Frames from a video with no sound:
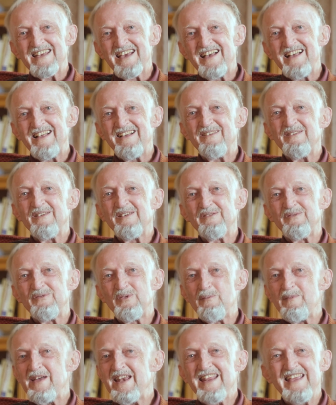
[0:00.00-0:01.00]
uh,
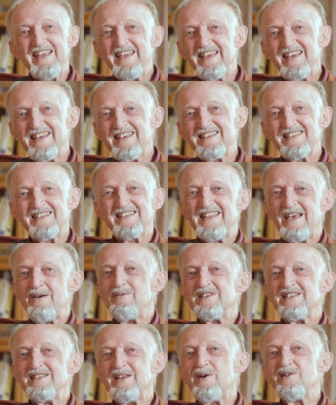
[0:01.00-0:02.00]
for many years, there
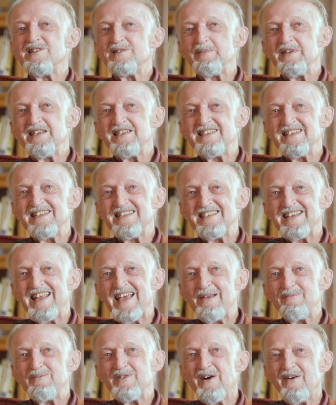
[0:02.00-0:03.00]
was no species
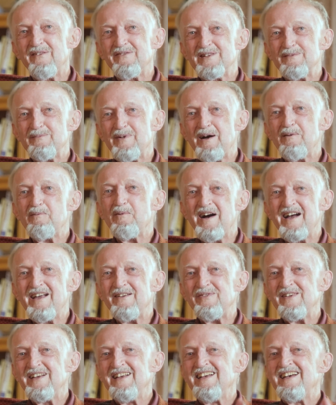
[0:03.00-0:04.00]
named after my
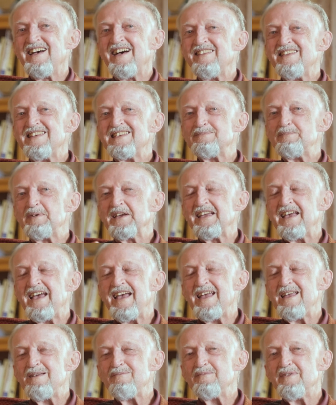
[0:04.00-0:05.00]
wife, and this
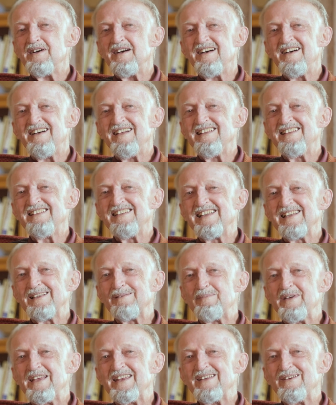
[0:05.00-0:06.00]
became a little
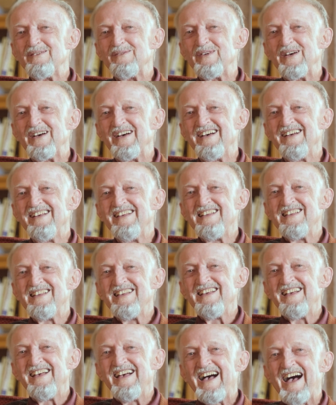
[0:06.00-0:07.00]
bit of, a,
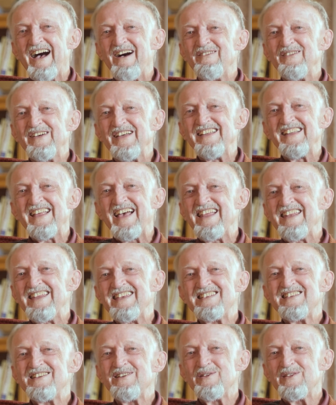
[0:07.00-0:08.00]
of a, an
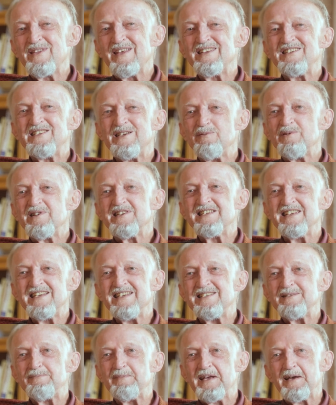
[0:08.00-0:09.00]
issue that she would
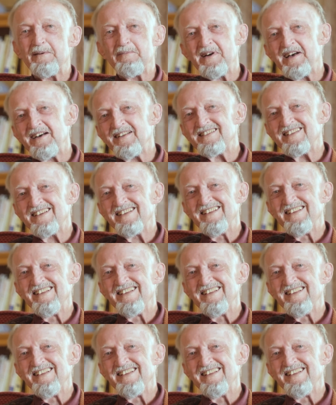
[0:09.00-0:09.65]
tease me about.